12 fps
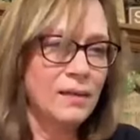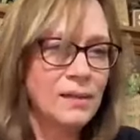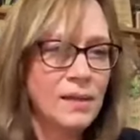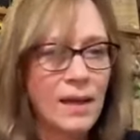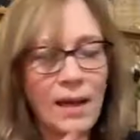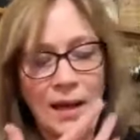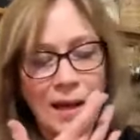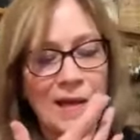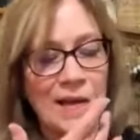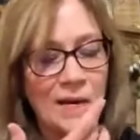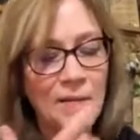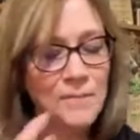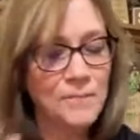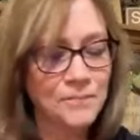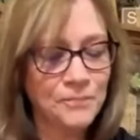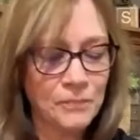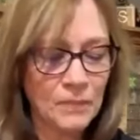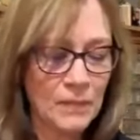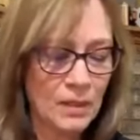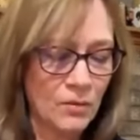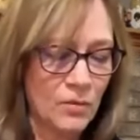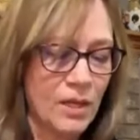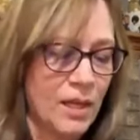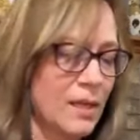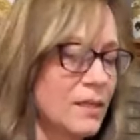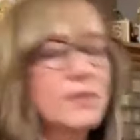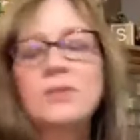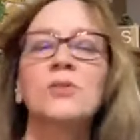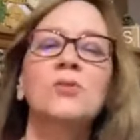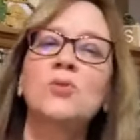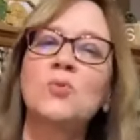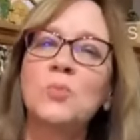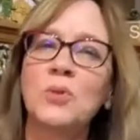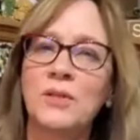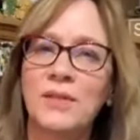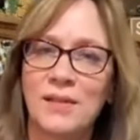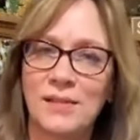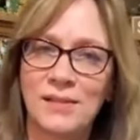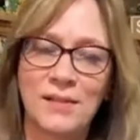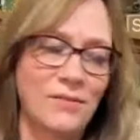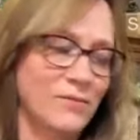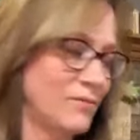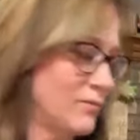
added that. Okay, two more things now.